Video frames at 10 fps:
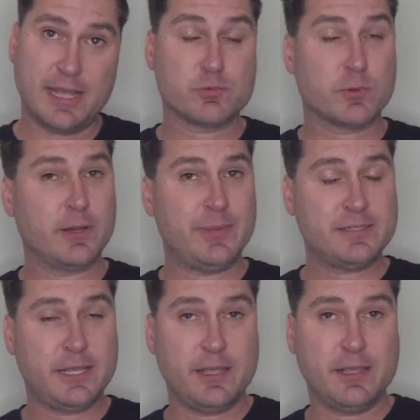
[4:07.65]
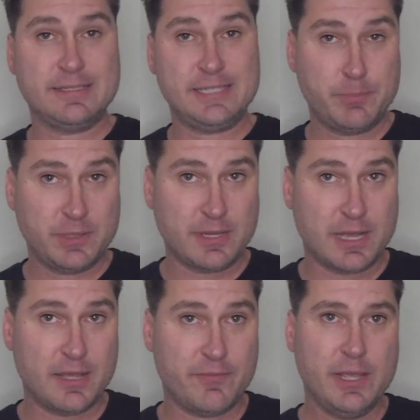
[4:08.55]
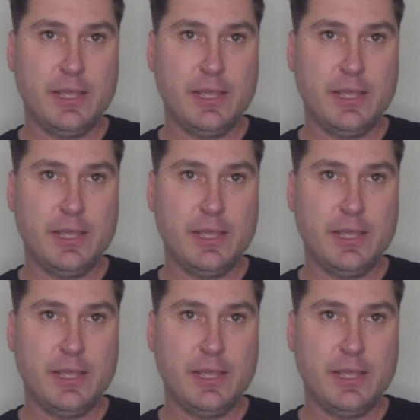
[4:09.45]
as we're going to be taking a deeper dive